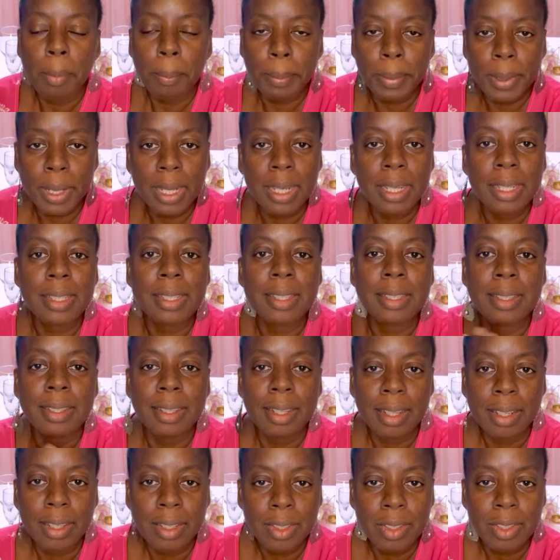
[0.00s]
but
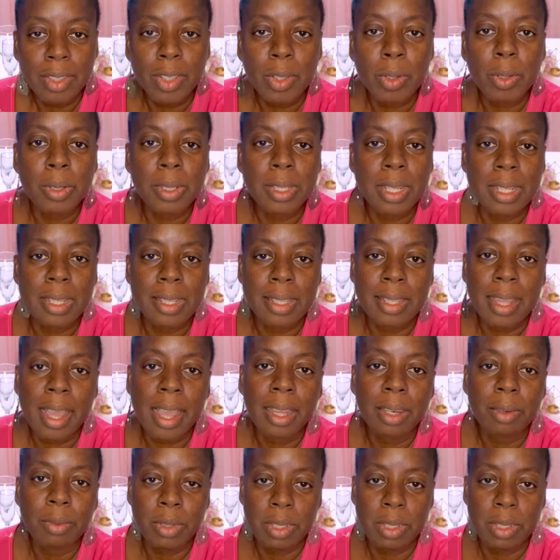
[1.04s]
the hotel side